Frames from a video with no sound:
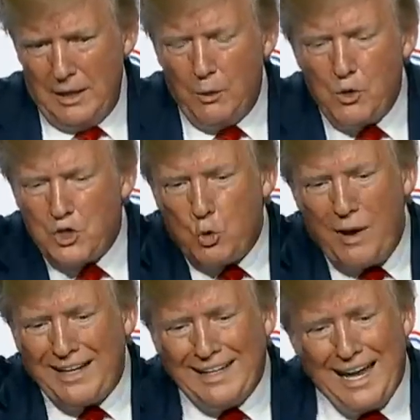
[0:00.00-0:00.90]
it was the
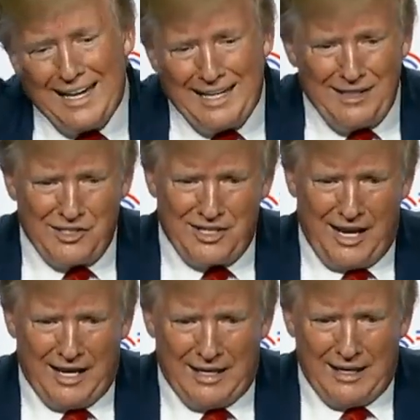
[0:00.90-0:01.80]
red line in the
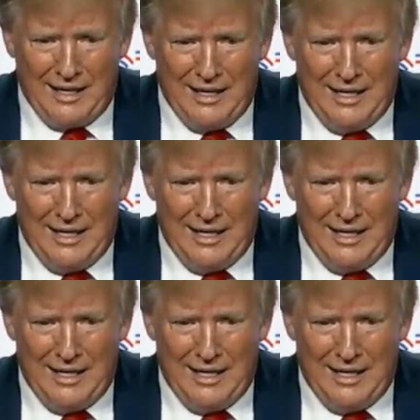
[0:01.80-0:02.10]
sand.